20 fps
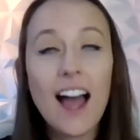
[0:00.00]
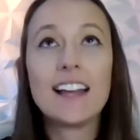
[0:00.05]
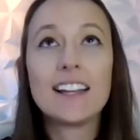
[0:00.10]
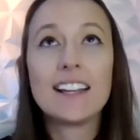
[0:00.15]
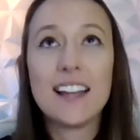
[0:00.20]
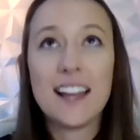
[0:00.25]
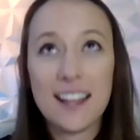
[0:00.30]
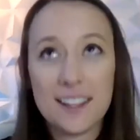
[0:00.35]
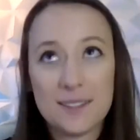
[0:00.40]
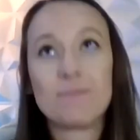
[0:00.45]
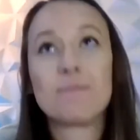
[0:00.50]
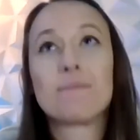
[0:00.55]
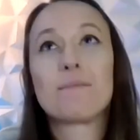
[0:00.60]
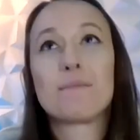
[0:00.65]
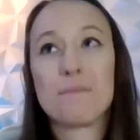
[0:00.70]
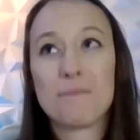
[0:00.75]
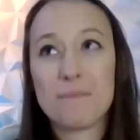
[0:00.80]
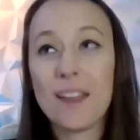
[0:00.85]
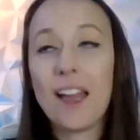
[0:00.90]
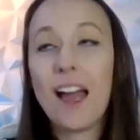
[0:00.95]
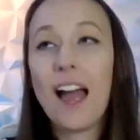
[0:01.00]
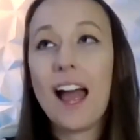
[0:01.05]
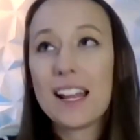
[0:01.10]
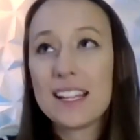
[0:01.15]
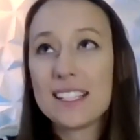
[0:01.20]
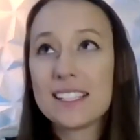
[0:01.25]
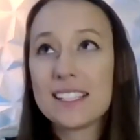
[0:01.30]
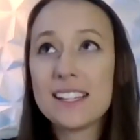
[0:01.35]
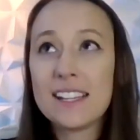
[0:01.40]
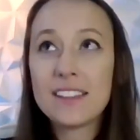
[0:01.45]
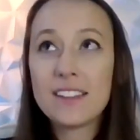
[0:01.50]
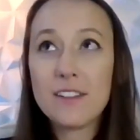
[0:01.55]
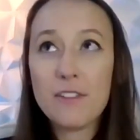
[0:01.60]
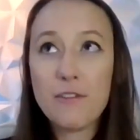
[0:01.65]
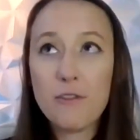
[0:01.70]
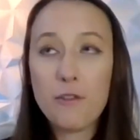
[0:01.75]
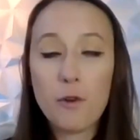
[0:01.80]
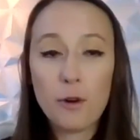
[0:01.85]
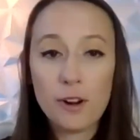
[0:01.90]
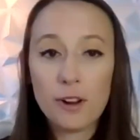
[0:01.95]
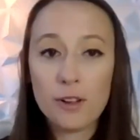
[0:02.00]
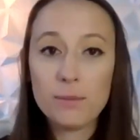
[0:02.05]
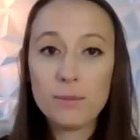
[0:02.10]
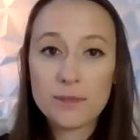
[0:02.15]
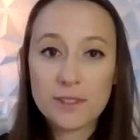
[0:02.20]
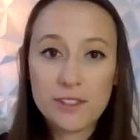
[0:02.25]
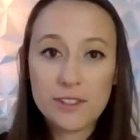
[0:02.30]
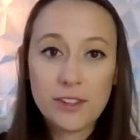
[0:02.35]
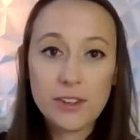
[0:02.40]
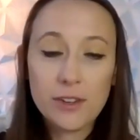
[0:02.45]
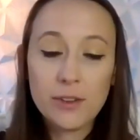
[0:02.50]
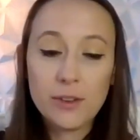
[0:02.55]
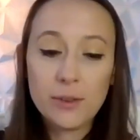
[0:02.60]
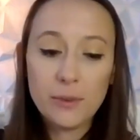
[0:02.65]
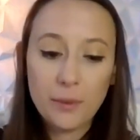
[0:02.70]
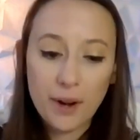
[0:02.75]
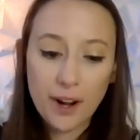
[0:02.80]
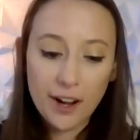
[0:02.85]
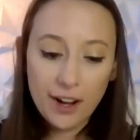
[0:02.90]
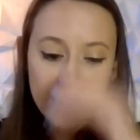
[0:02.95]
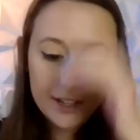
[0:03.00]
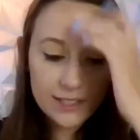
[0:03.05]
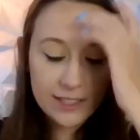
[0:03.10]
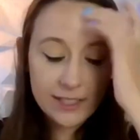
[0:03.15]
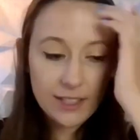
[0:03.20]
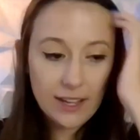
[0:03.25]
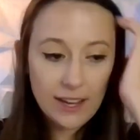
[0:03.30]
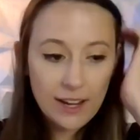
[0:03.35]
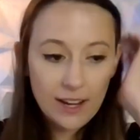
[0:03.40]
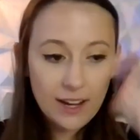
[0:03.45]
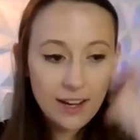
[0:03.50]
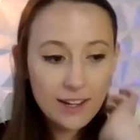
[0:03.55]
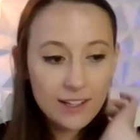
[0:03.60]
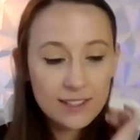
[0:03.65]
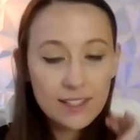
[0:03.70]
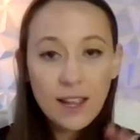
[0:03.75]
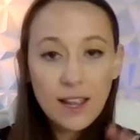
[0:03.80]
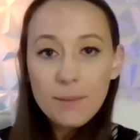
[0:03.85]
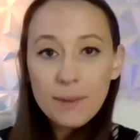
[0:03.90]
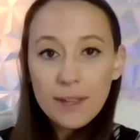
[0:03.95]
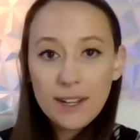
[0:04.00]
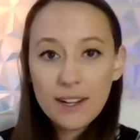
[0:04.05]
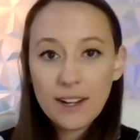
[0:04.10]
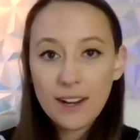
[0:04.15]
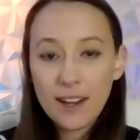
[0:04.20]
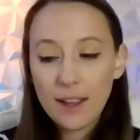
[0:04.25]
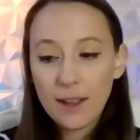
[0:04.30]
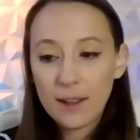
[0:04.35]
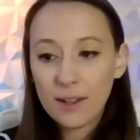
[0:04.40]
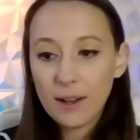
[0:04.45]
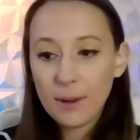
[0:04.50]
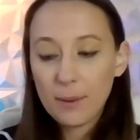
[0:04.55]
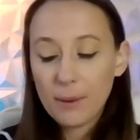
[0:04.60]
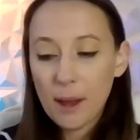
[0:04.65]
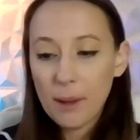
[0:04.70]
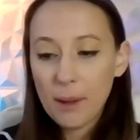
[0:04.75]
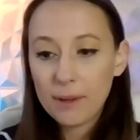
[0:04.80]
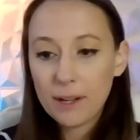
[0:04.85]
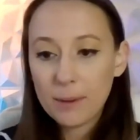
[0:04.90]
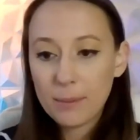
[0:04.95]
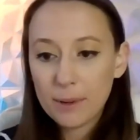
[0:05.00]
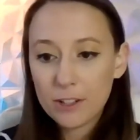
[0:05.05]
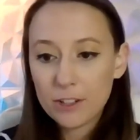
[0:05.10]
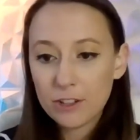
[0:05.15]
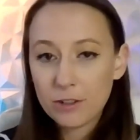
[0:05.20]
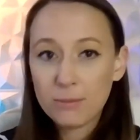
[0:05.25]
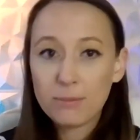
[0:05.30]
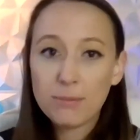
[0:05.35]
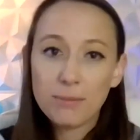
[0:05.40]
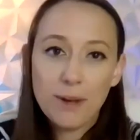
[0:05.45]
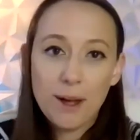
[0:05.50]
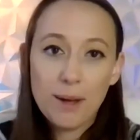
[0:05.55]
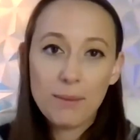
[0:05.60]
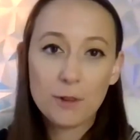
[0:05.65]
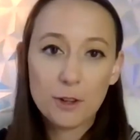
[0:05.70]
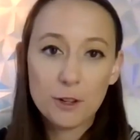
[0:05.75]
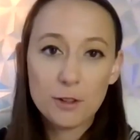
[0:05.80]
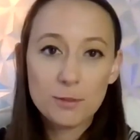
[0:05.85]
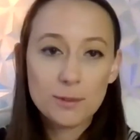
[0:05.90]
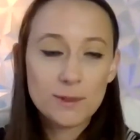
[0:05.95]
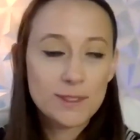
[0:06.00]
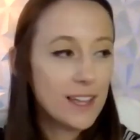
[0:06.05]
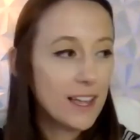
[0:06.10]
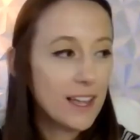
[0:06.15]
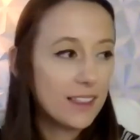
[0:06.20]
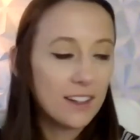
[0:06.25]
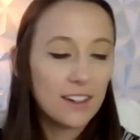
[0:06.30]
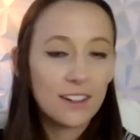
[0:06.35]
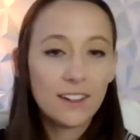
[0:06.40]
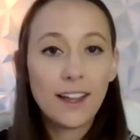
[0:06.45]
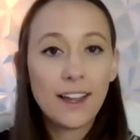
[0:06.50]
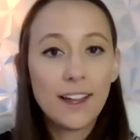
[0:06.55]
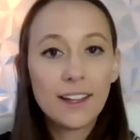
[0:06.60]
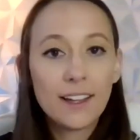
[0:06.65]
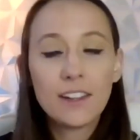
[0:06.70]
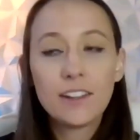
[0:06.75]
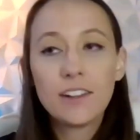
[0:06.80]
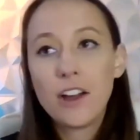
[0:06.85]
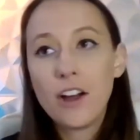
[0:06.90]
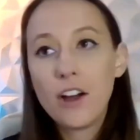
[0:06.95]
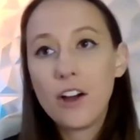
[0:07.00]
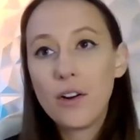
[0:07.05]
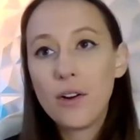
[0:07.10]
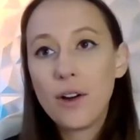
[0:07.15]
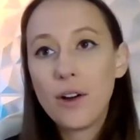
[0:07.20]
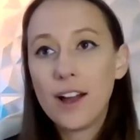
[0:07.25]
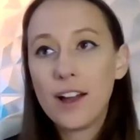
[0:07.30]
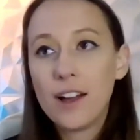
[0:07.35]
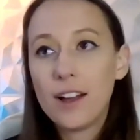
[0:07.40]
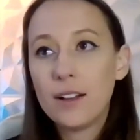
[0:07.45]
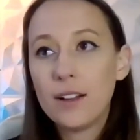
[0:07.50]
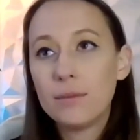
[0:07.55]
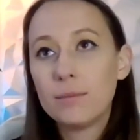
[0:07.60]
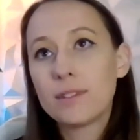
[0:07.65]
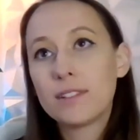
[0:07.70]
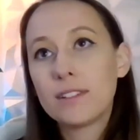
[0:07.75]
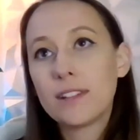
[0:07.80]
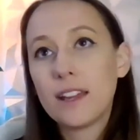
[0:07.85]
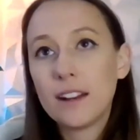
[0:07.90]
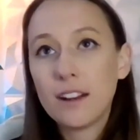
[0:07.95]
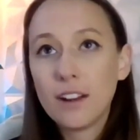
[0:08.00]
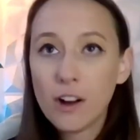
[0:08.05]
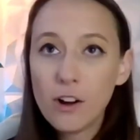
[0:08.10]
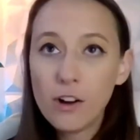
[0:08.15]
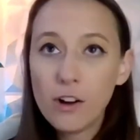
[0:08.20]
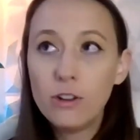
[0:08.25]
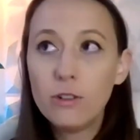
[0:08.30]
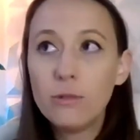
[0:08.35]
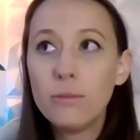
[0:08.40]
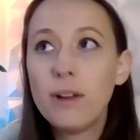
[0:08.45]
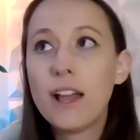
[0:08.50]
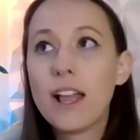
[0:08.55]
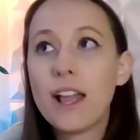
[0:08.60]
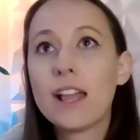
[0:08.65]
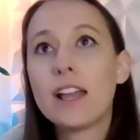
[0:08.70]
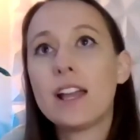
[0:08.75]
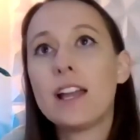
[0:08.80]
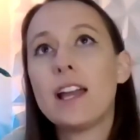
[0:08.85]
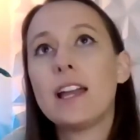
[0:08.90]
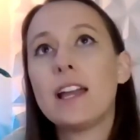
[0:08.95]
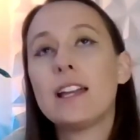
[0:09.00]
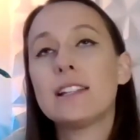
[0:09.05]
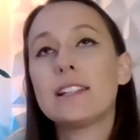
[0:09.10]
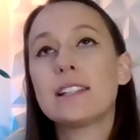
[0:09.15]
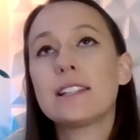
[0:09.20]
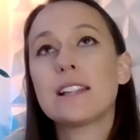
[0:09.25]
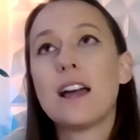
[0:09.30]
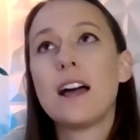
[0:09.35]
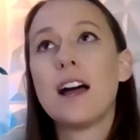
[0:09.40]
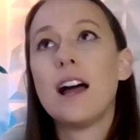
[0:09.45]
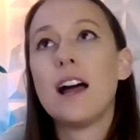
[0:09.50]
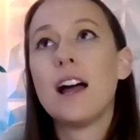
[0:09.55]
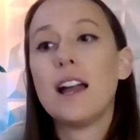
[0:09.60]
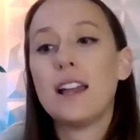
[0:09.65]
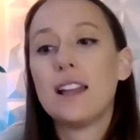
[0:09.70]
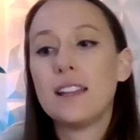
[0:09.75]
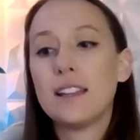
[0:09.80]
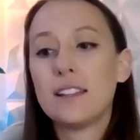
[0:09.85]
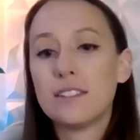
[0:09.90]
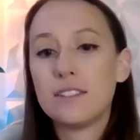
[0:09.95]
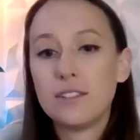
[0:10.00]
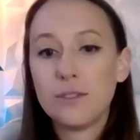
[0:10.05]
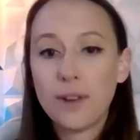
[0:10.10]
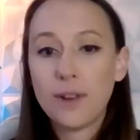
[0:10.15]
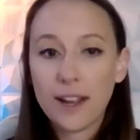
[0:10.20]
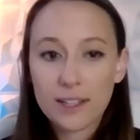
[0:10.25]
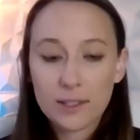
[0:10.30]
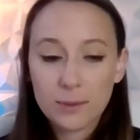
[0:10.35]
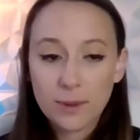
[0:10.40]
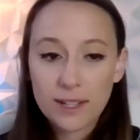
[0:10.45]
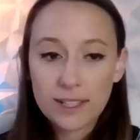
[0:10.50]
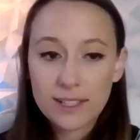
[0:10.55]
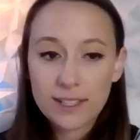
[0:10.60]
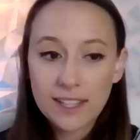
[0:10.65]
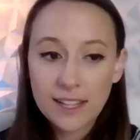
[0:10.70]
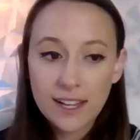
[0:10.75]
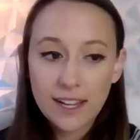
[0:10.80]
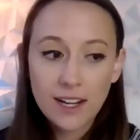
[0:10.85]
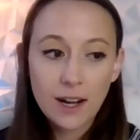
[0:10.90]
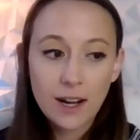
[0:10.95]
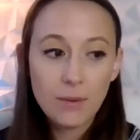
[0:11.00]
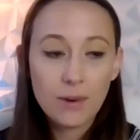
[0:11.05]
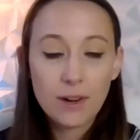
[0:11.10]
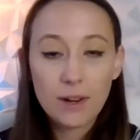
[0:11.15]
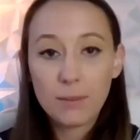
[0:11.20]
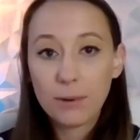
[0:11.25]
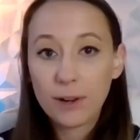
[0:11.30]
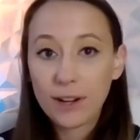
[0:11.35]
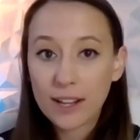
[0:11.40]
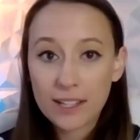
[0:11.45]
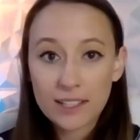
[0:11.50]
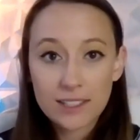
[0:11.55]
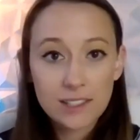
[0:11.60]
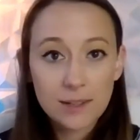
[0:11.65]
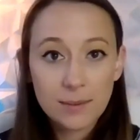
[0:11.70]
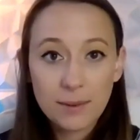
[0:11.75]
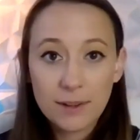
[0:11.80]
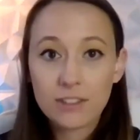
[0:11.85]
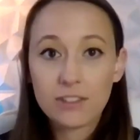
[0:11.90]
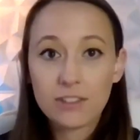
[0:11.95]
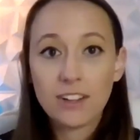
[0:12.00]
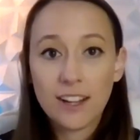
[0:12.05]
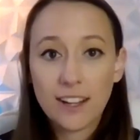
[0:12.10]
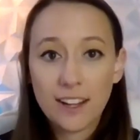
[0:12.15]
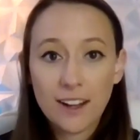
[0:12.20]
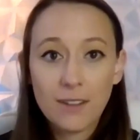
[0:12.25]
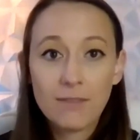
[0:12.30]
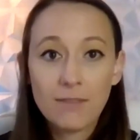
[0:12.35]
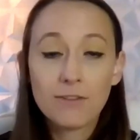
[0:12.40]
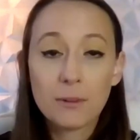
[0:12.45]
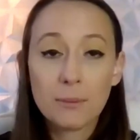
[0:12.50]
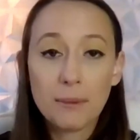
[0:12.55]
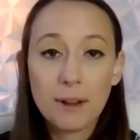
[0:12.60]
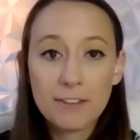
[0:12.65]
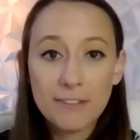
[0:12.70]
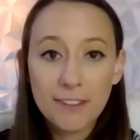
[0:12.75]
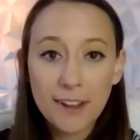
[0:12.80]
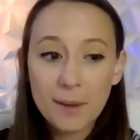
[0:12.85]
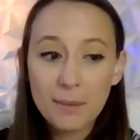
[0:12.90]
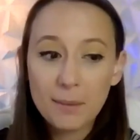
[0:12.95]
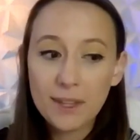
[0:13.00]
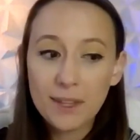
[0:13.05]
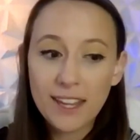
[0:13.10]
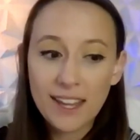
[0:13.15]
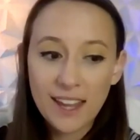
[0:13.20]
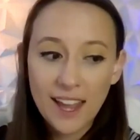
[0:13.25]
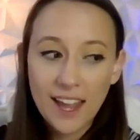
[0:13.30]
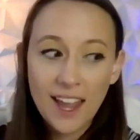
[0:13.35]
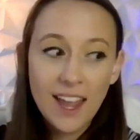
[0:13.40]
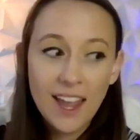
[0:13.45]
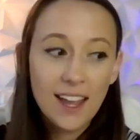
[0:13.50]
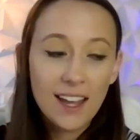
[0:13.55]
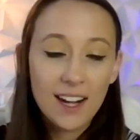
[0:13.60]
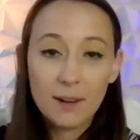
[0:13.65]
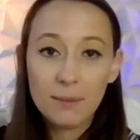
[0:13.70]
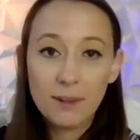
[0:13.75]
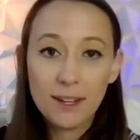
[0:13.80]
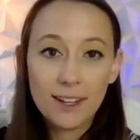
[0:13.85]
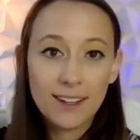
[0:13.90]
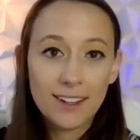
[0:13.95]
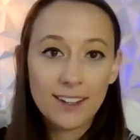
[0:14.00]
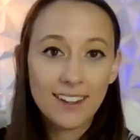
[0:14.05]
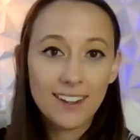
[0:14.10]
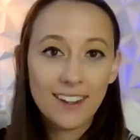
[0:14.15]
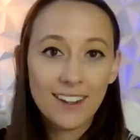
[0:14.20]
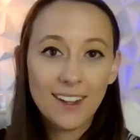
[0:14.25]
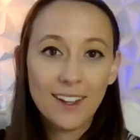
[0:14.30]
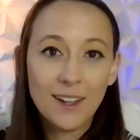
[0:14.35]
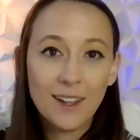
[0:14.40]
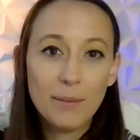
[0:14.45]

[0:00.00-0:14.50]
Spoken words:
I I see the forums too where it's like because I'm in a bunch of mom groups and they're like, I'm stay at home and I do XYZ and I want to bring in some extra income for my family. I'm like,